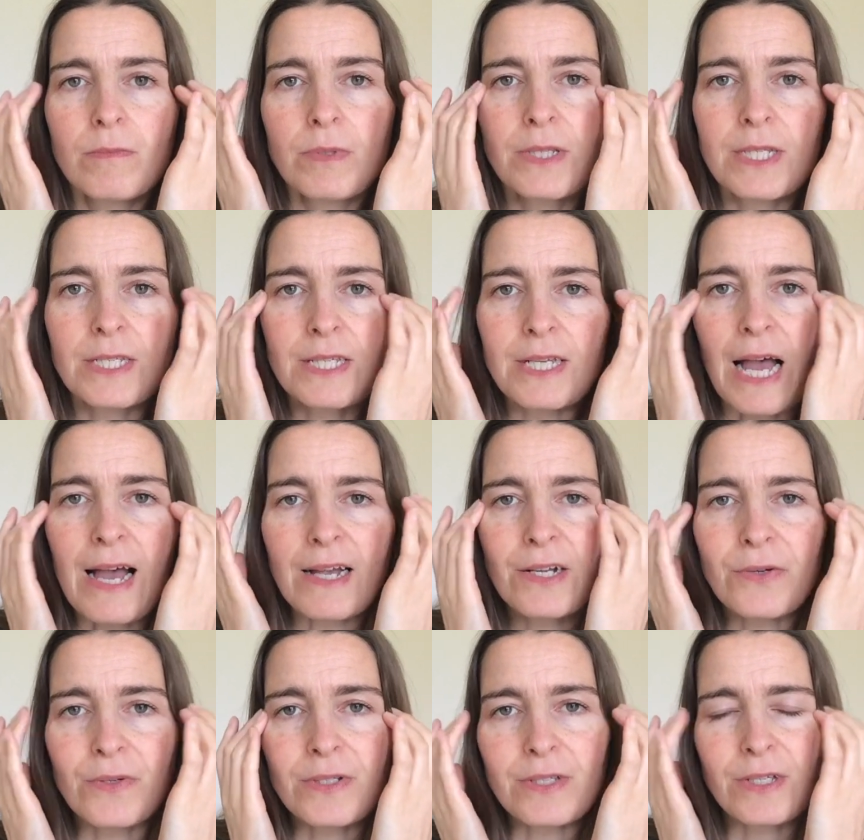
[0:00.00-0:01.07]
But this
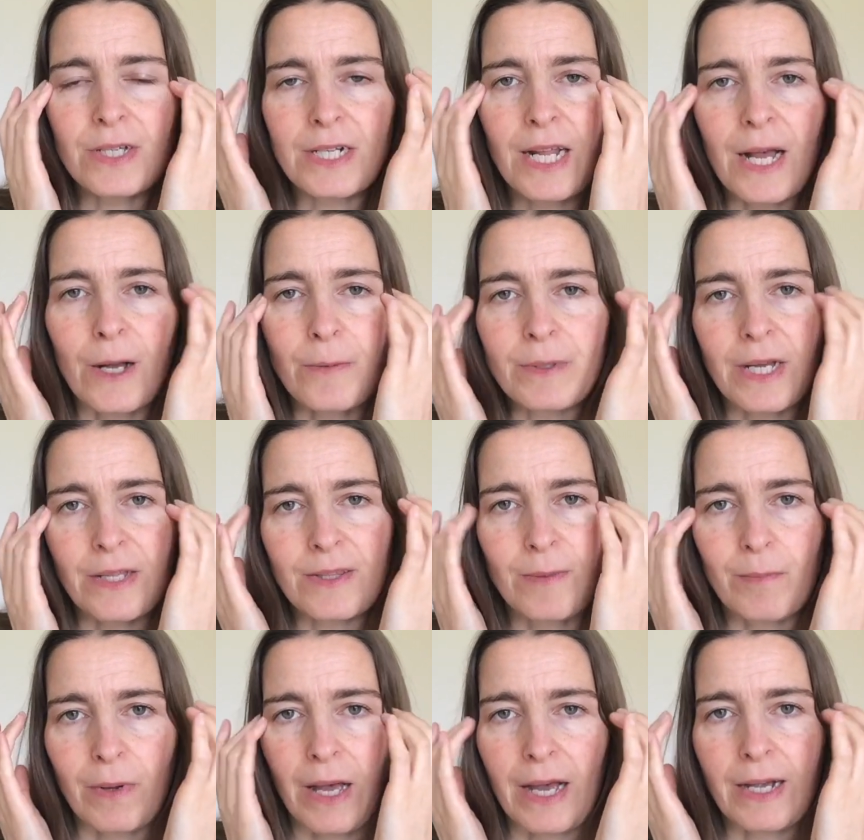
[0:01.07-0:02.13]
anger isn't going to help get
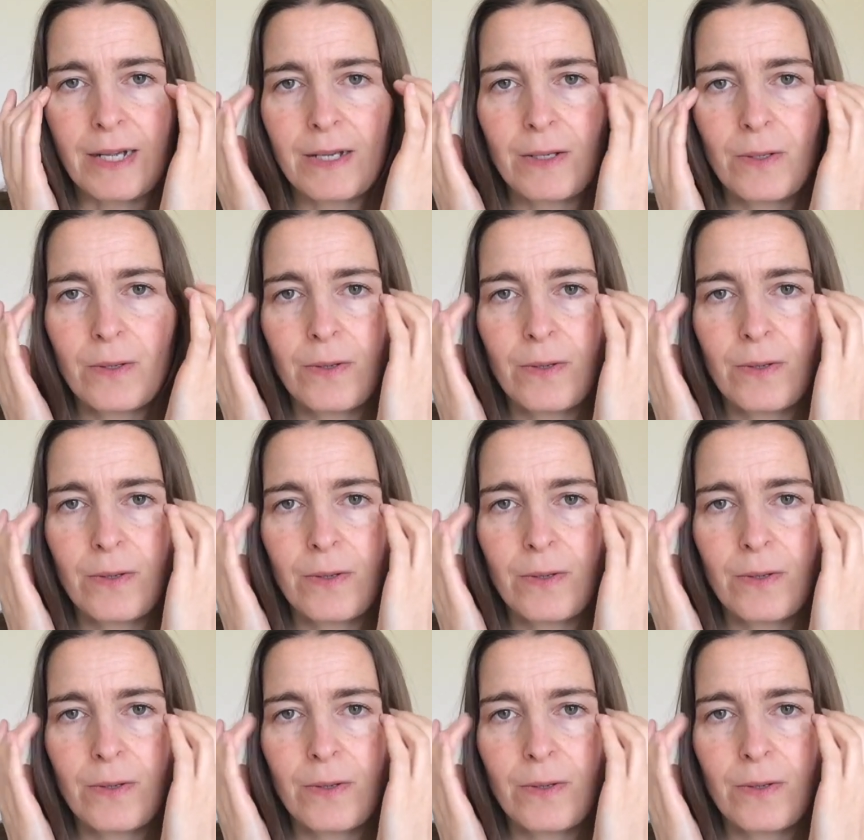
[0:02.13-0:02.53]
them back.